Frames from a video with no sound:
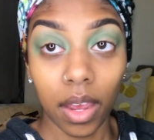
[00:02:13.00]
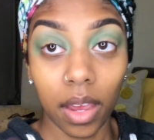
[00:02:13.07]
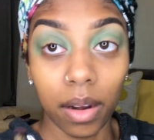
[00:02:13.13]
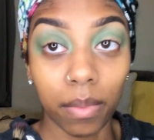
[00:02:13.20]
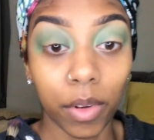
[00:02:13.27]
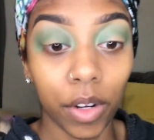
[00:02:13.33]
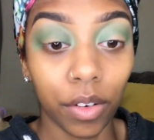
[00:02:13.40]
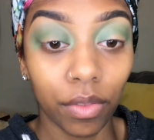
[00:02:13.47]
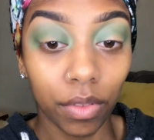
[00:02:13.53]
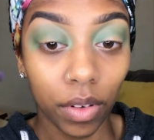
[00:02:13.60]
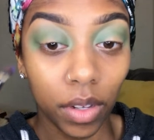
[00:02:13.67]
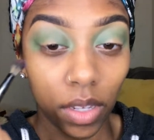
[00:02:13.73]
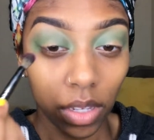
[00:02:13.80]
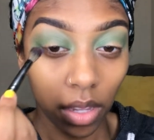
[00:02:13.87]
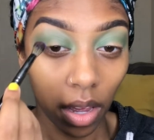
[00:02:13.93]
And I'm going to
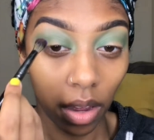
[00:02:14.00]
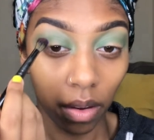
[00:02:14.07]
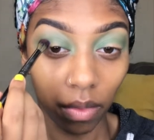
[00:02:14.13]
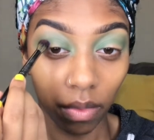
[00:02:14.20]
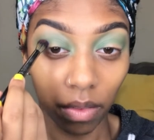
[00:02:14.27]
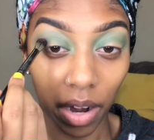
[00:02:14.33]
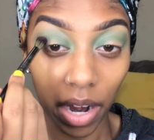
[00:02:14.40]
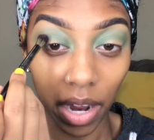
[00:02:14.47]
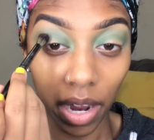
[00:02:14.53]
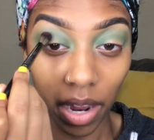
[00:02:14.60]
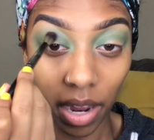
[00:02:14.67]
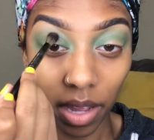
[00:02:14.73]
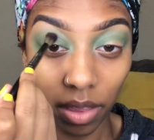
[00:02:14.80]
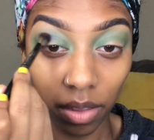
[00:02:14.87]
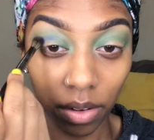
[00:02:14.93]
focus that right
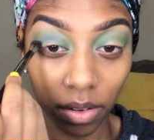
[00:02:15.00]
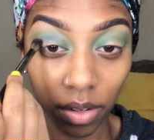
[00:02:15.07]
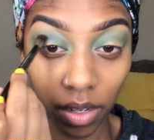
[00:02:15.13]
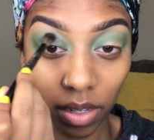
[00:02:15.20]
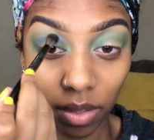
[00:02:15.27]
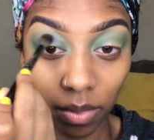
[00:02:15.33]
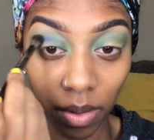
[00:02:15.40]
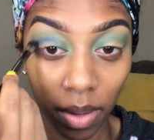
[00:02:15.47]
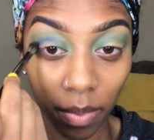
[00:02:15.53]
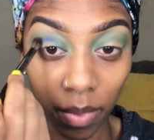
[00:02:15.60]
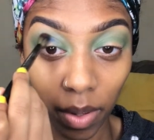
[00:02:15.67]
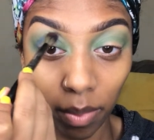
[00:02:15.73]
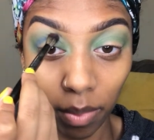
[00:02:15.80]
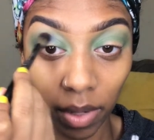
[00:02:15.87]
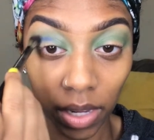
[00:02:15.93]
at the crease,
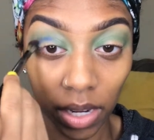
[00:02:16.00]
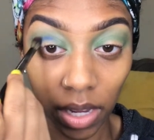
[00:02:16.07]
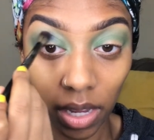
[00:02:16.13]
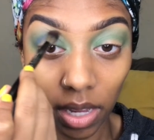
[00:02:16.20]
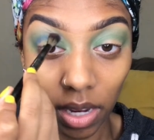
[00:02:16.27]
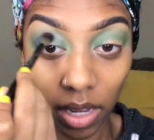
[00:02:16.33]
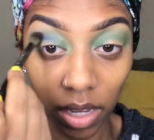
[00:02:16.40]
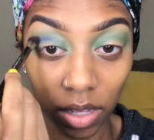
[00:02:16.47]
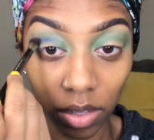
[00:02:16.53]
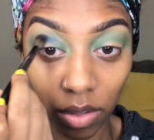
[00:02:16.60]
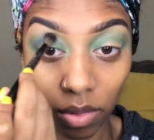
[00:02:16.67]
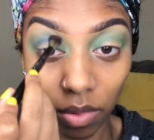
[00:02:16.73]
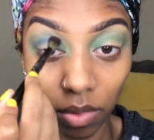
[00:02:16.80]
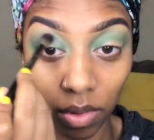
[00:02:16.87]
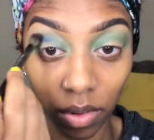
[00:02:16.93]
but blending it
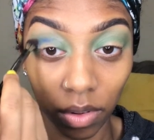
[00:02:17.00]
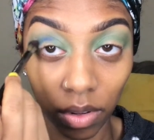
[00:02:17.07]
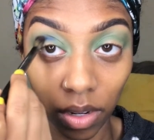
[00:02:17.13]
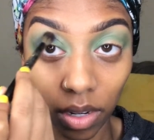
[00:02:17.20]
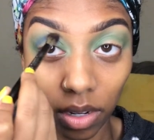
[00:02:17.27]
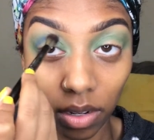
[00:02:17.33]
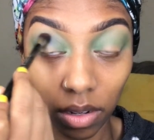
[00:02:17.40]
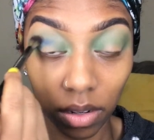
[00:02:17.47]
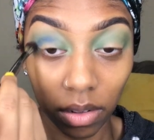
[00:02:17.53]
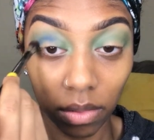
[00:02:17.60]
into the green.